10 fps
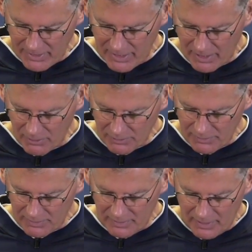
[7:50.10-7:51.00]
you know,
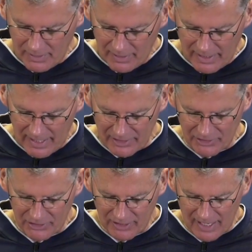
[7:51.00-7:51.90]

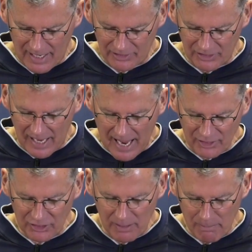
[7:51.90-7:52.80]

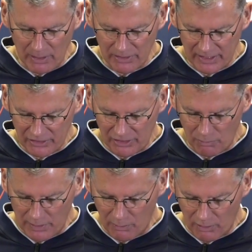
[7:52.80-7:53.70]
has the abilities that
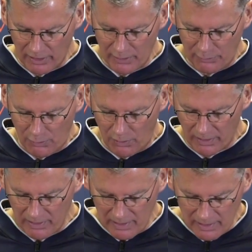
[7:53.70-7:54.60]
we were looking
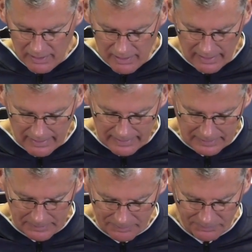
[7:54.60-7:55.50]
for
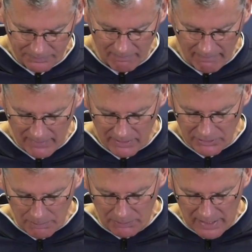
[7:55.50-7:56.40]

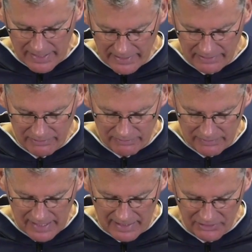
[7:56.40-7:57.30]
to play
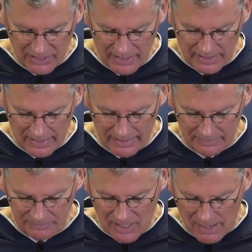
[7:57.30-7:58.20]
as a
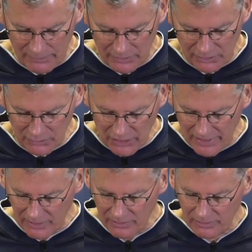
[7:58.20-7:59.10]
offensive
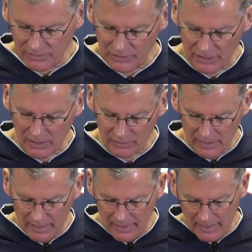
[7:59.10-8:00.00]
center. So,
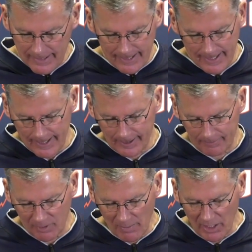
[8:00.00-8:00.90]

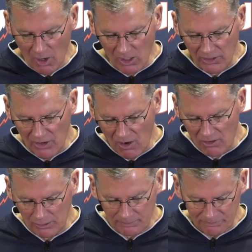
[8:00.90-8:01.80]
I mean, all in all,